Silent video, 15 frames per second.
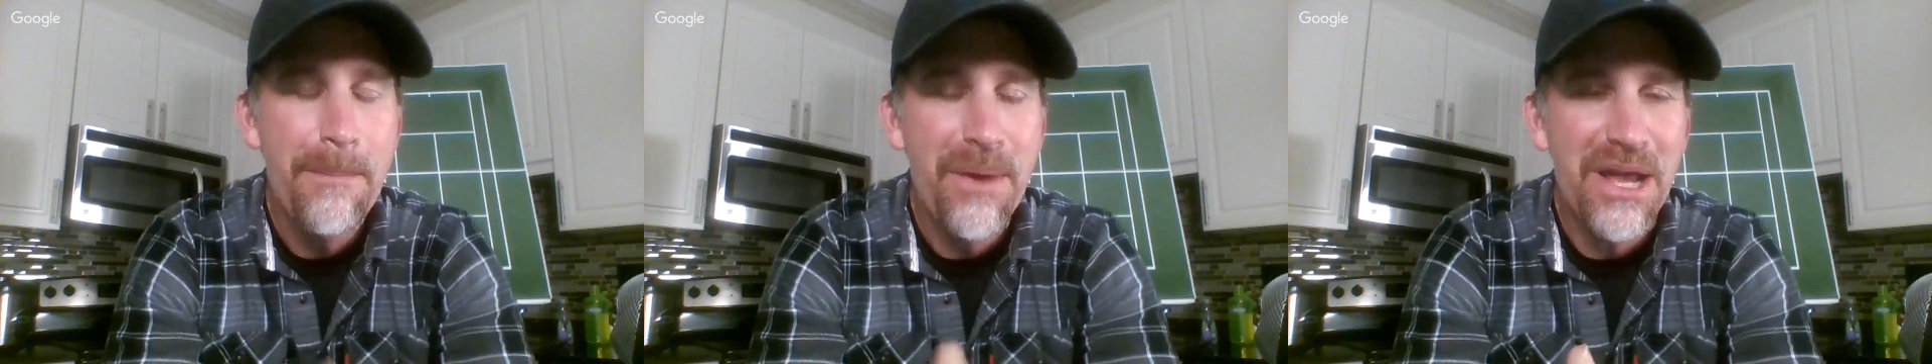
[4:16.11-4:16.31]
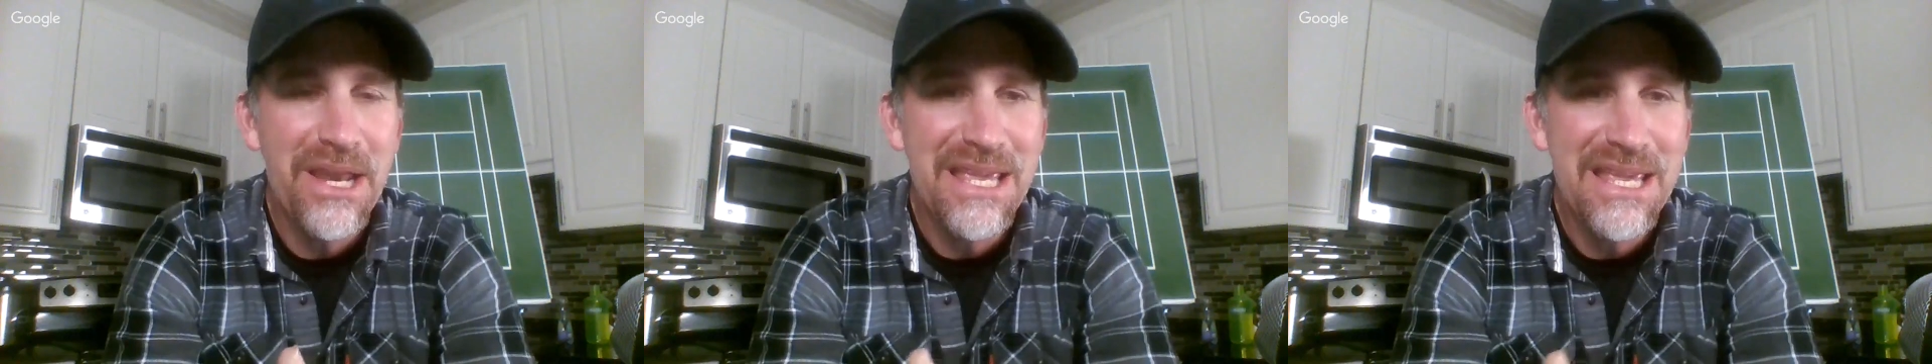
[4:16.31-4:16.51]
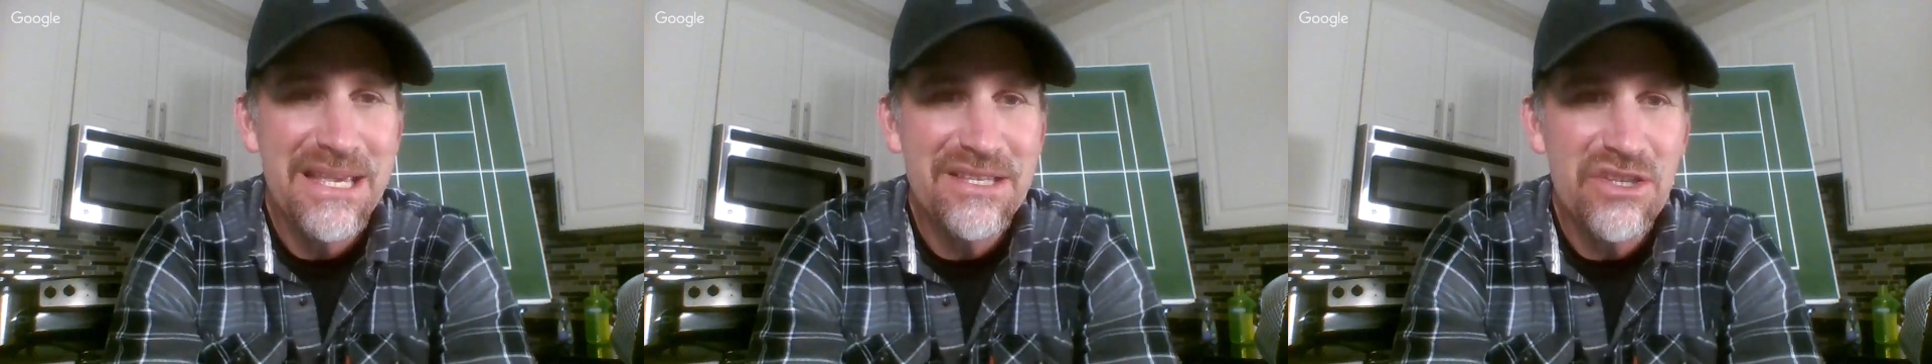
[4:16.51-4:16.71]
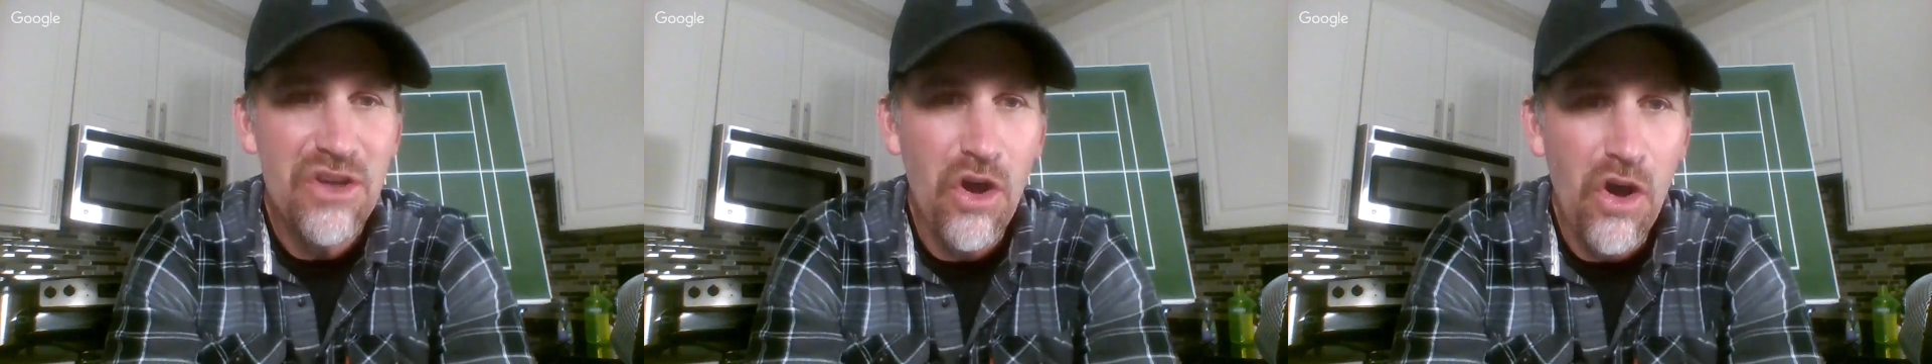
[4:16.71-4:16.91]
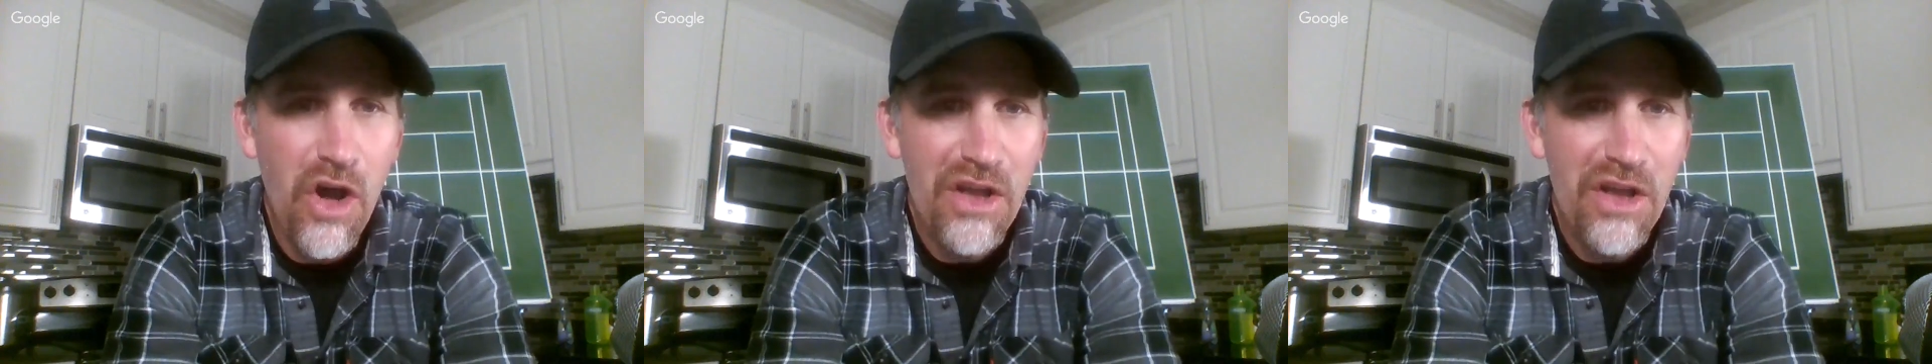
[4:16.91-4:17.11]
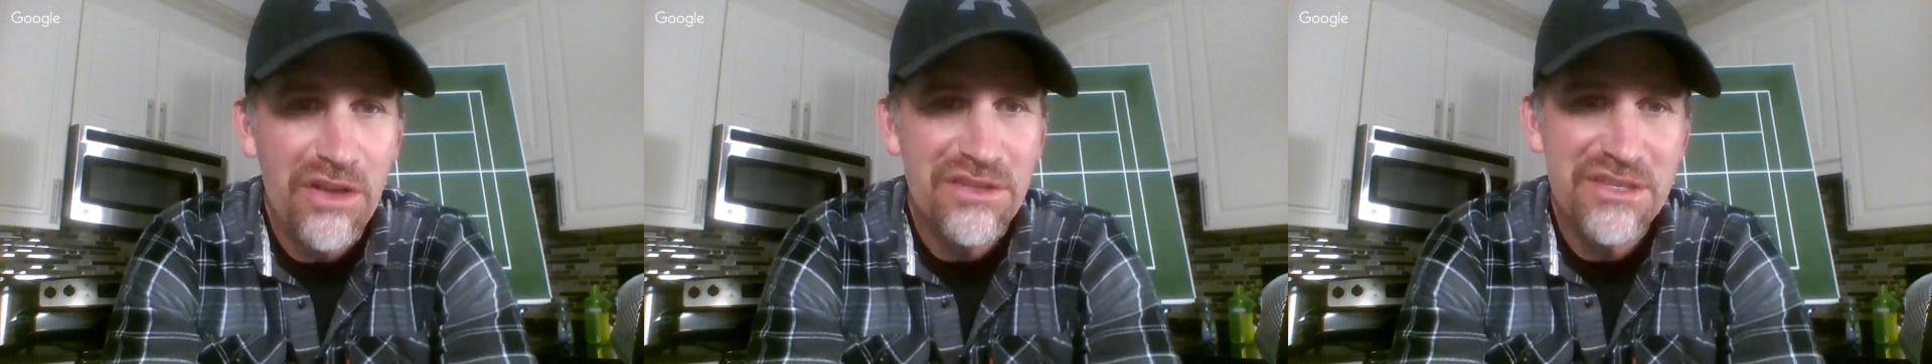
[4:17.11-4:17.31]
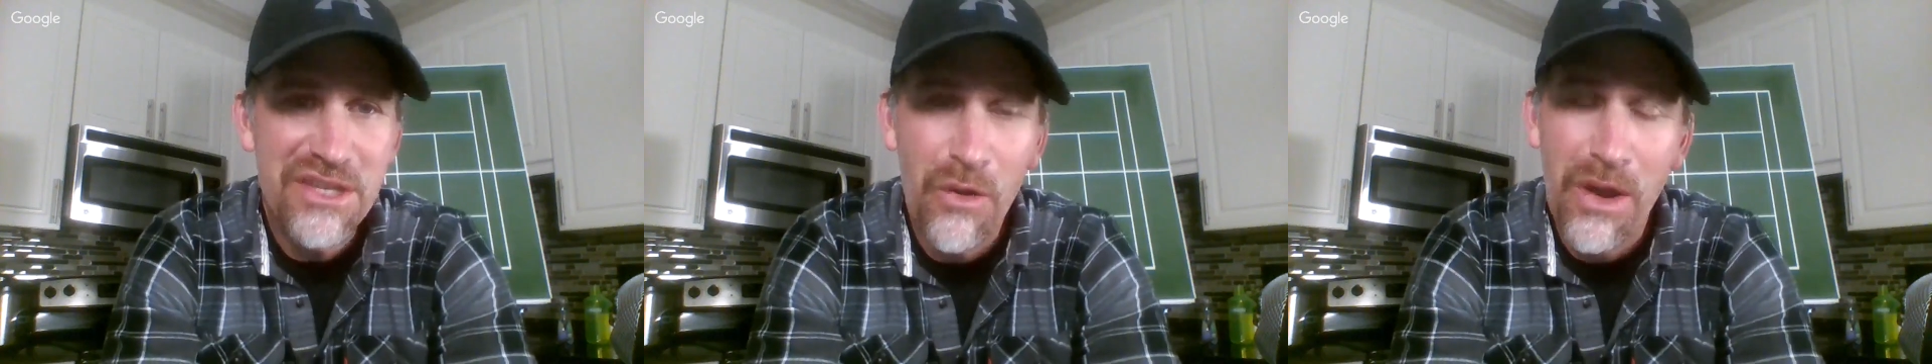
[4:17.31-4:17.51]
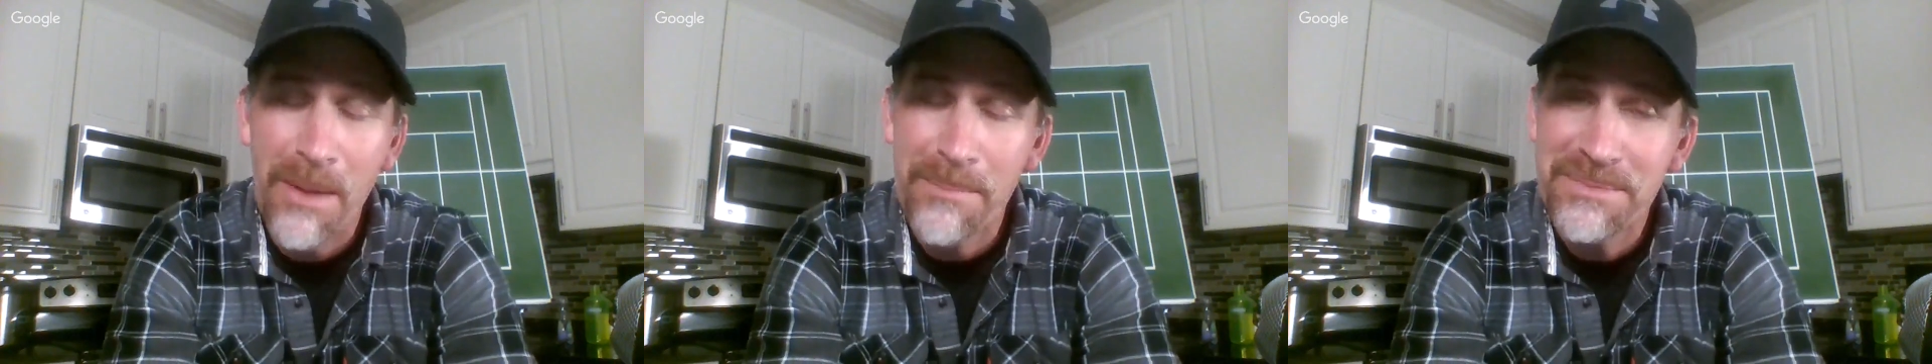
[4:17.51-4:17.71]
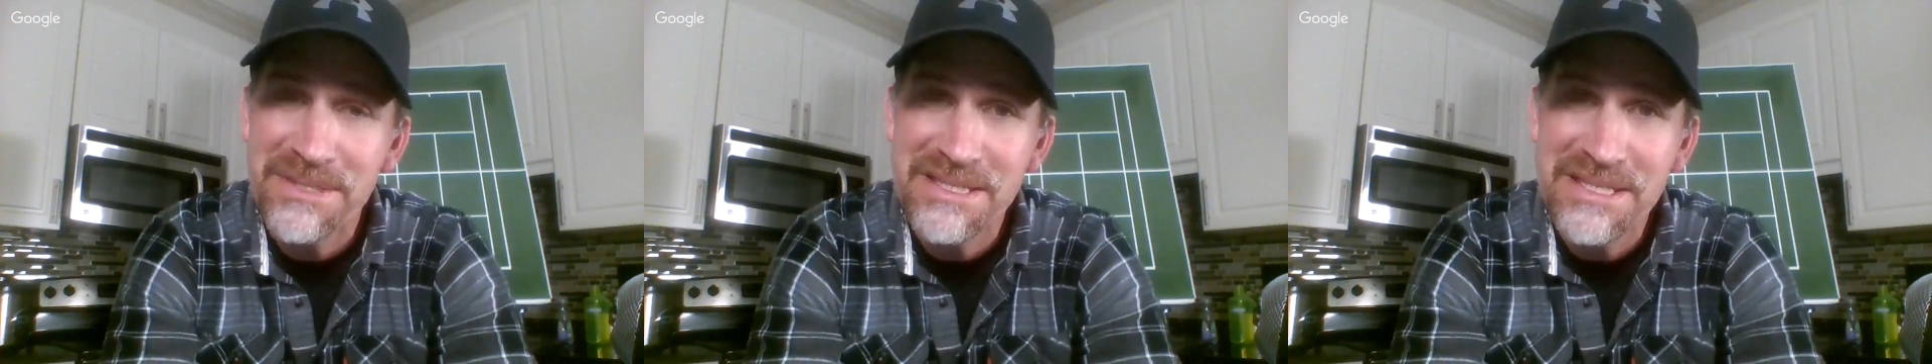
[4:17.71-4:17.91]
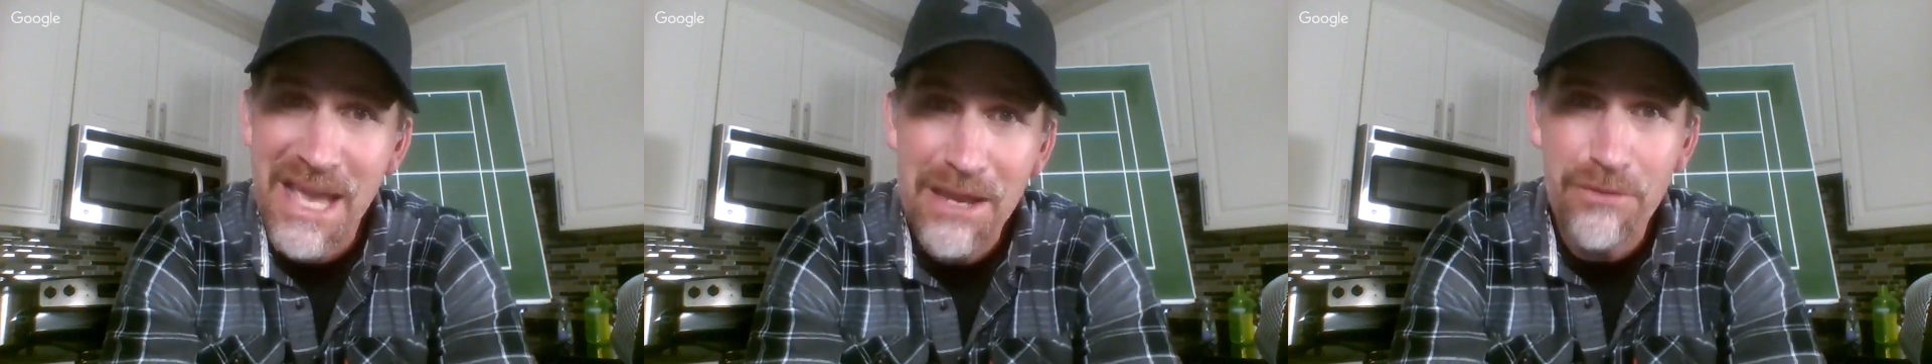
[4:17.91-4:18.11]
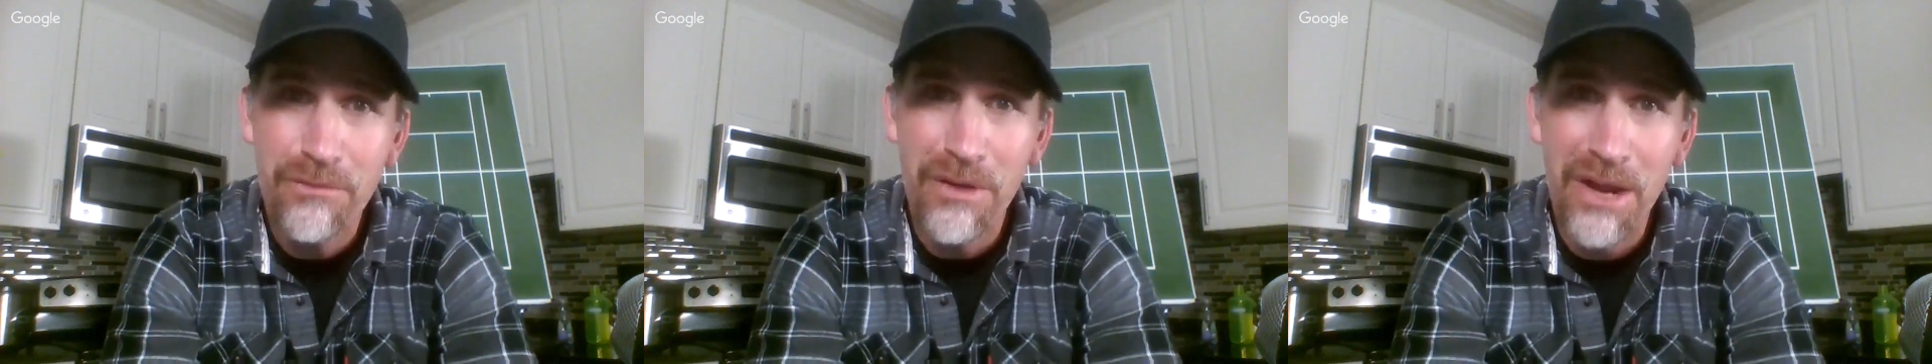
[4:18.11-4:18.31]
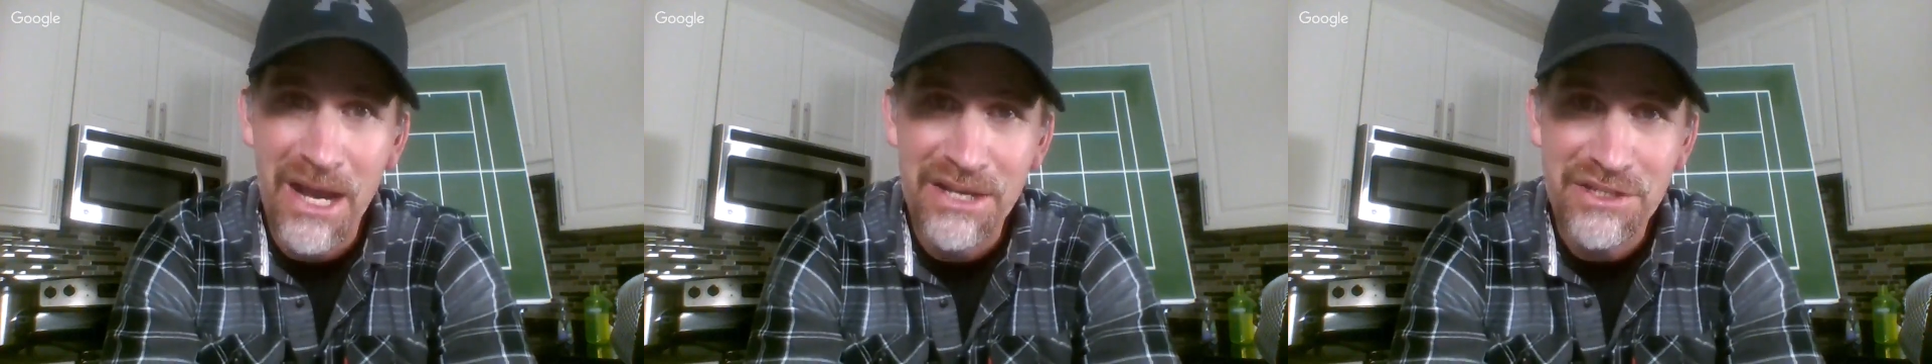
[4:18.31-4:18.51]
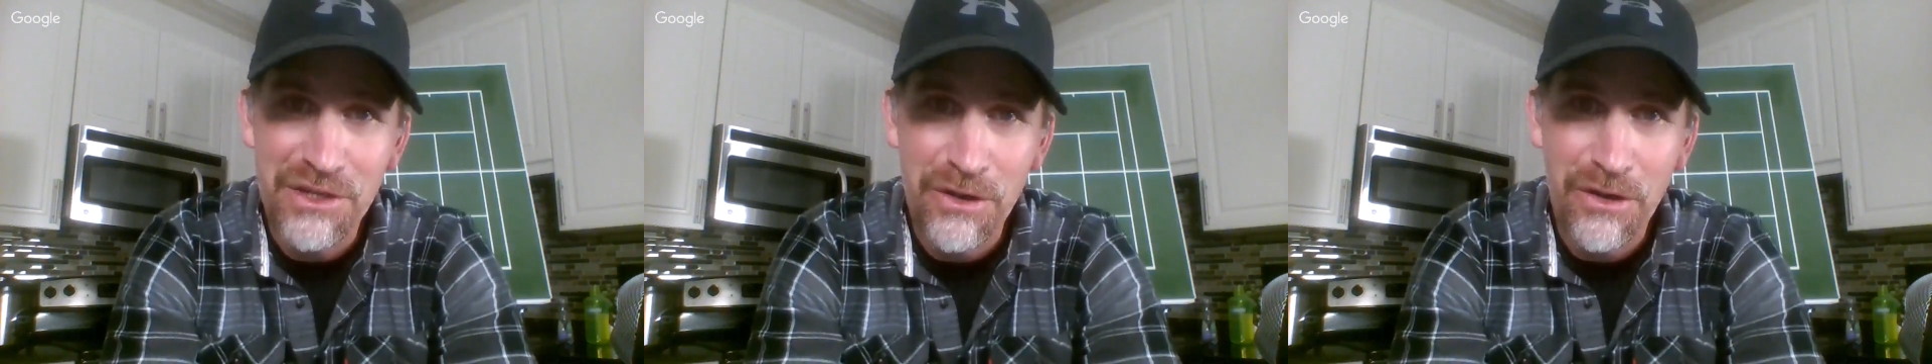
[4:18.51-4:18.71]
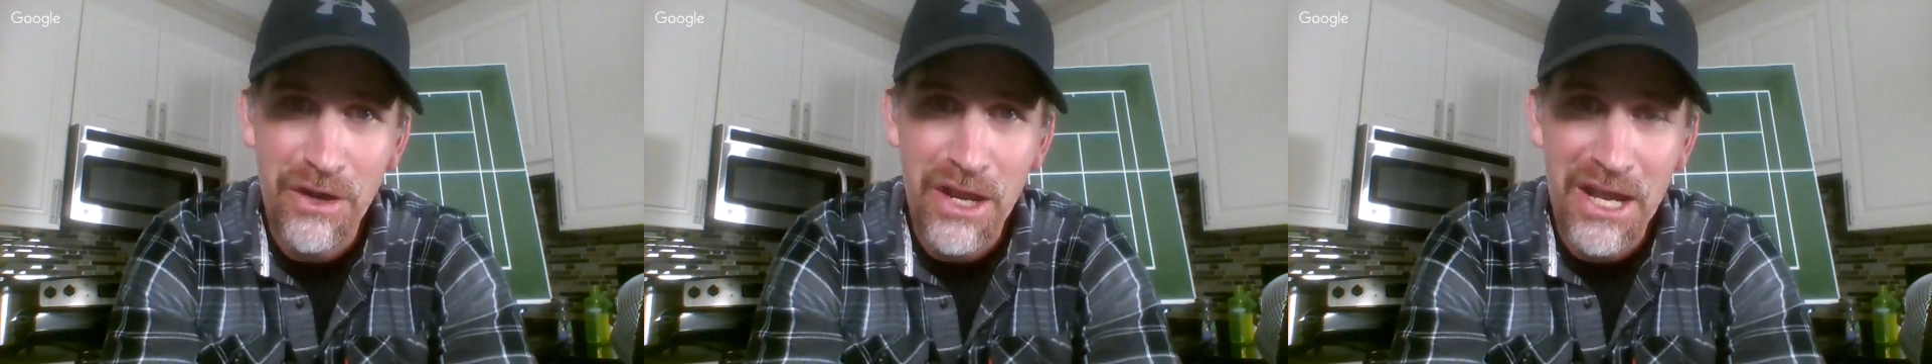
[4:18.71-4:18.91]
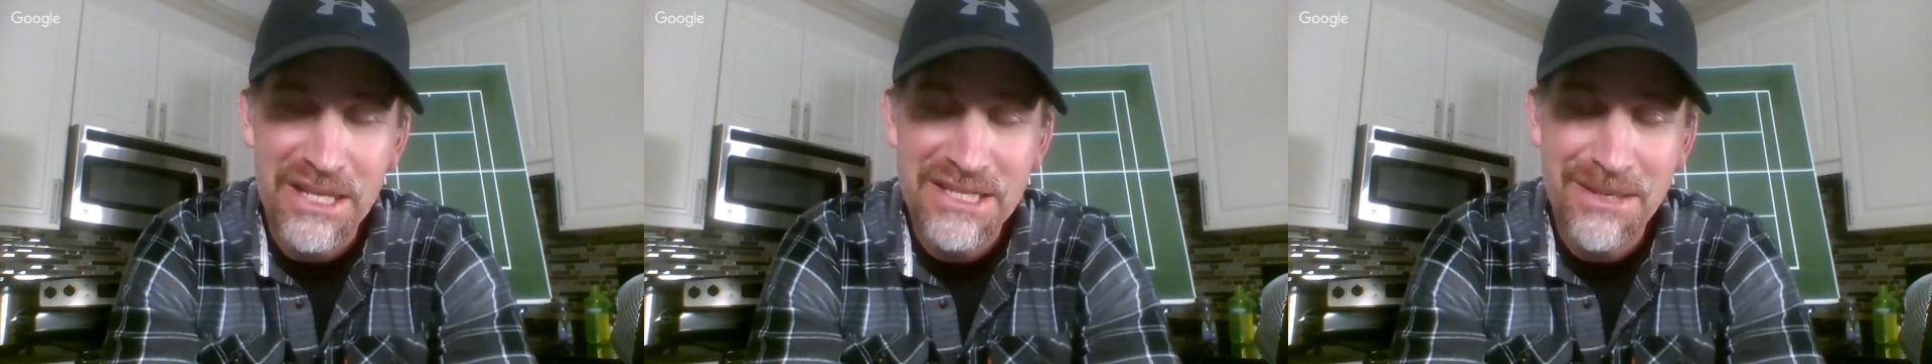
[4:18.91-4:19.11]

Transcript: but he has also upset Roger